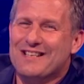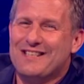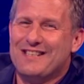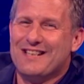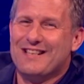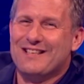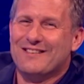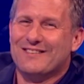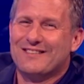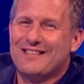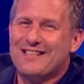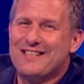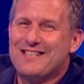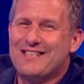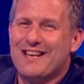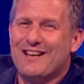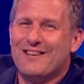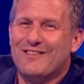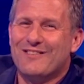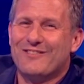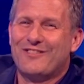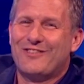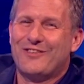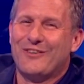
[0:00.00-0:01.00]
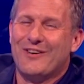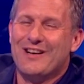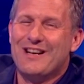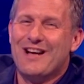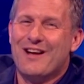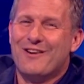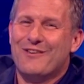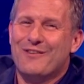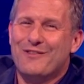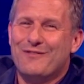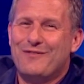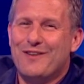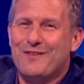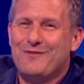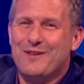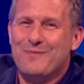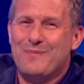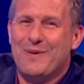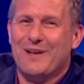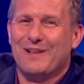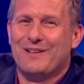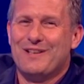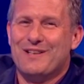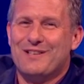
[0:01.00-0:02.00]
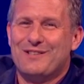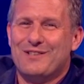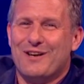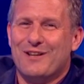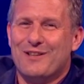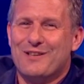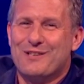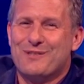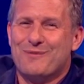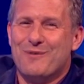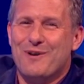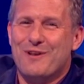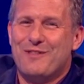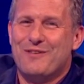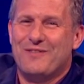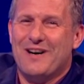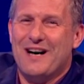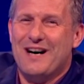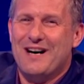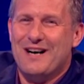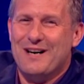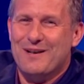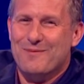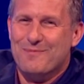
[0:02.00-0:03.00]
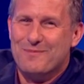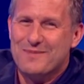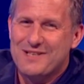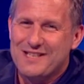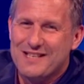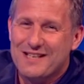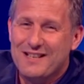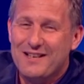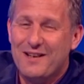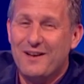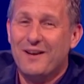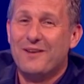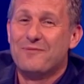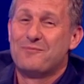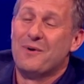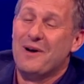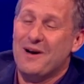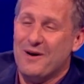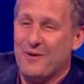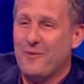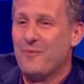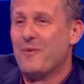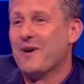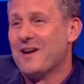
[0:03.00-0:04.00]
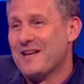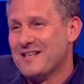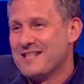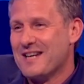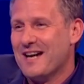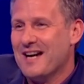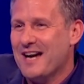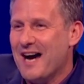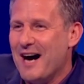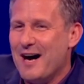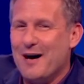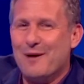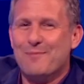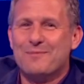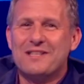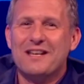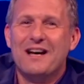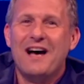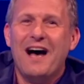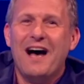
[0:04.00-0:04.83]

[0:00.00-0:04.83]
a deal to sell $350 billion worth of arms. Well, when I say arms...